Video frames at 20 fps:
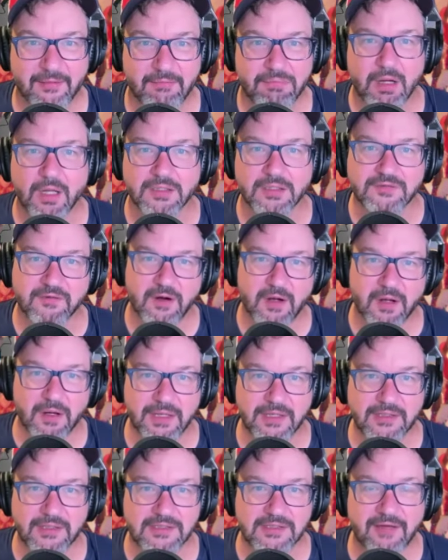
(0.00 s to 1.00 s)
Pause yeah. for
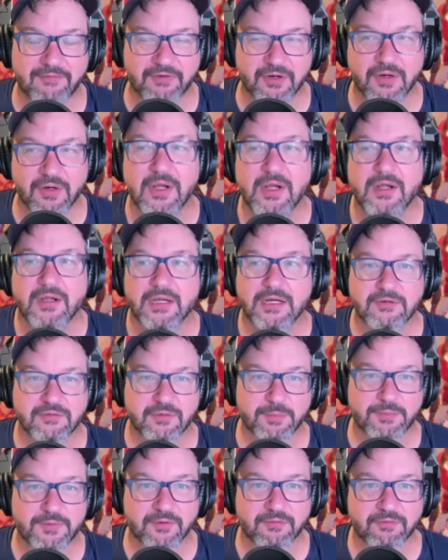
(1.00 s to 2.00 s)
audience laughter. He
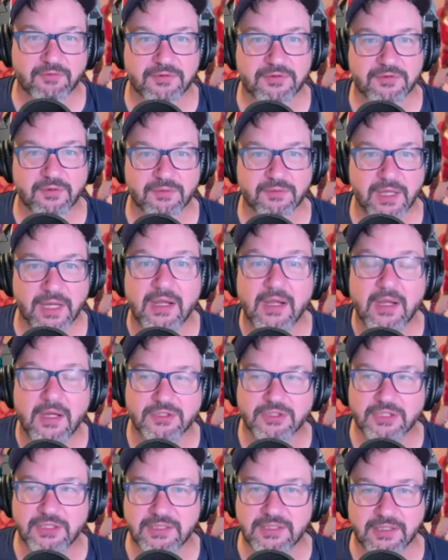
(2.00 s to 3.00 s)
trips over his own thing.
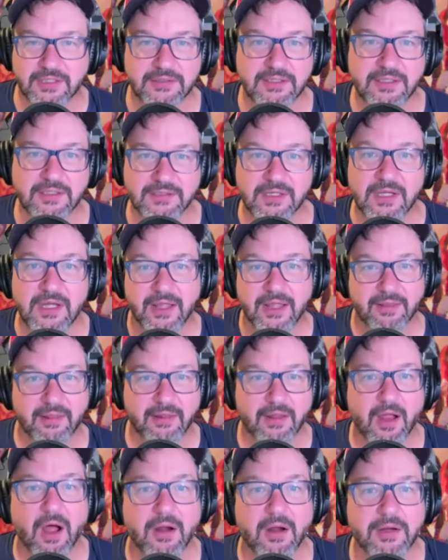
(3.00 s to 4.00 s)
She says this, and
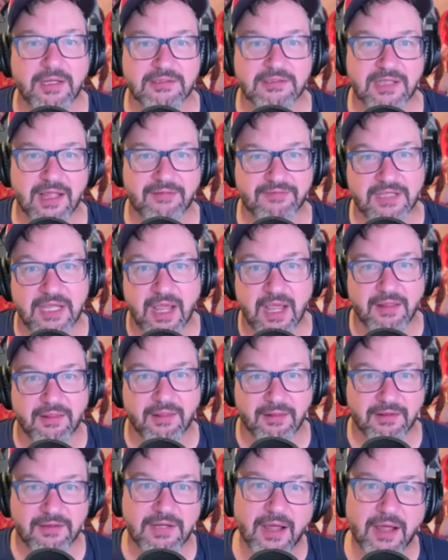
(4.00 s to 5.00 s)
then the audience laughs. And
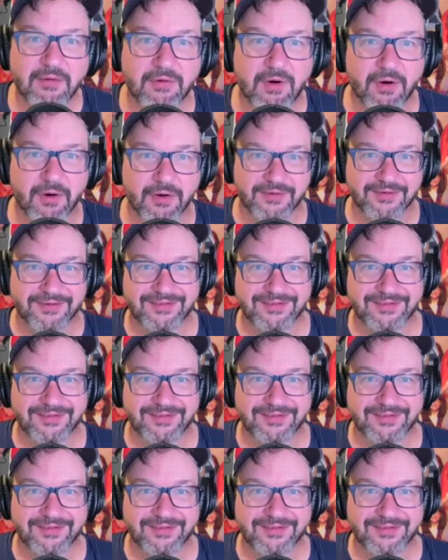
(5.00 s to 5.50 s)
then and he's got and